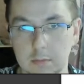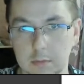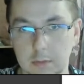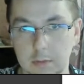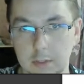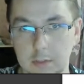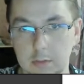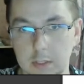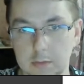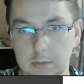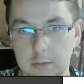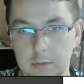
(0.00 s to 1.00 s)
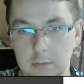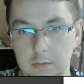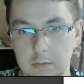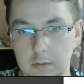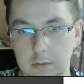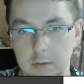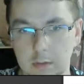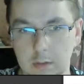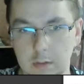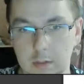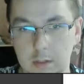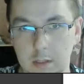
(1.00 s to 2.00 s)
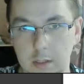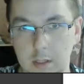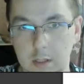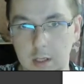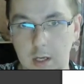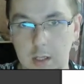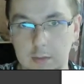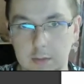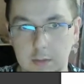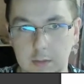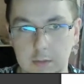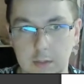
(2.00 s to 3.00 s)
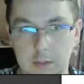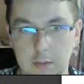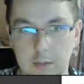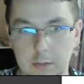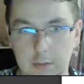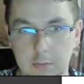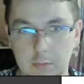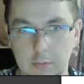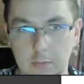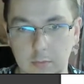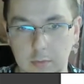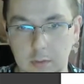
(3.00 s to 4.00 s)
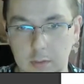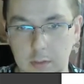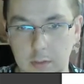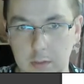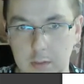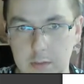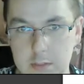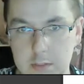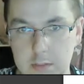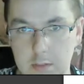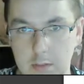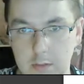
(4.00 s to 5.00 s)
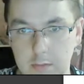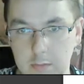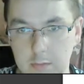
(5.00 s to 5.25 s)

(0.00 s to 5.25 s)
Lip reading: regulator, and there you can start